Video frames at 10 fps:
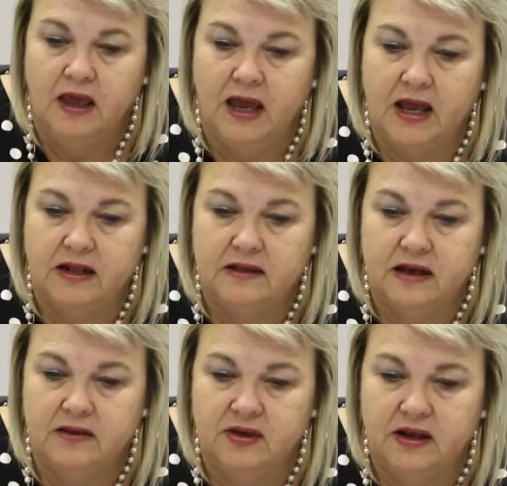and
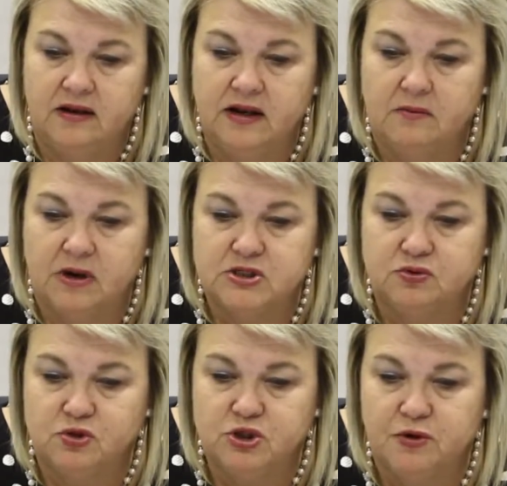then there must
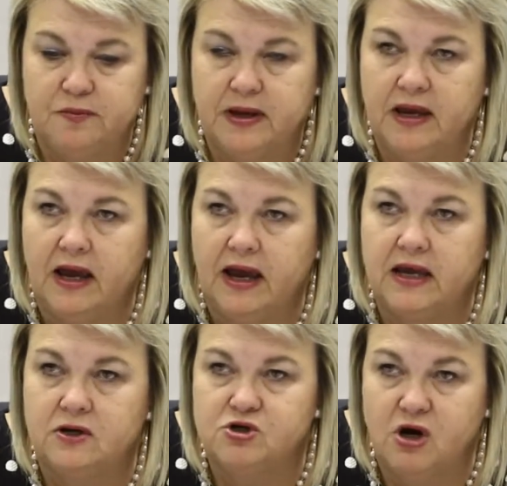also be
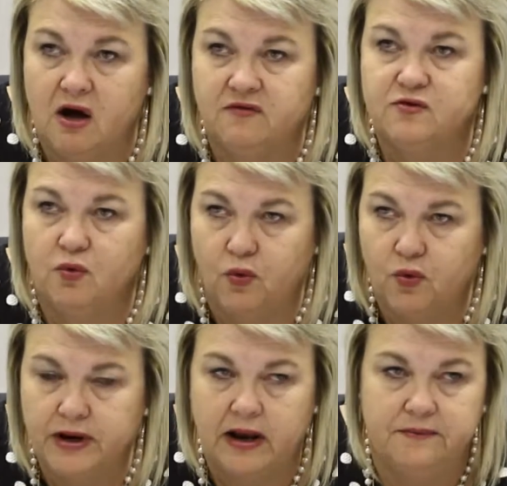a draft
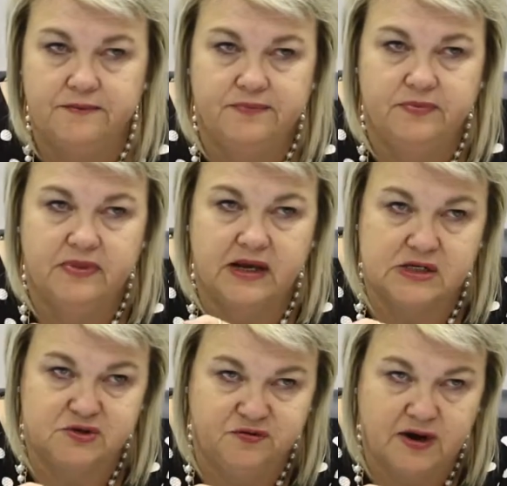order that
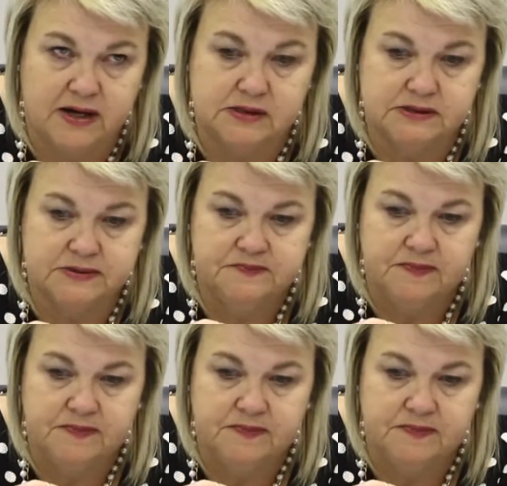is filed.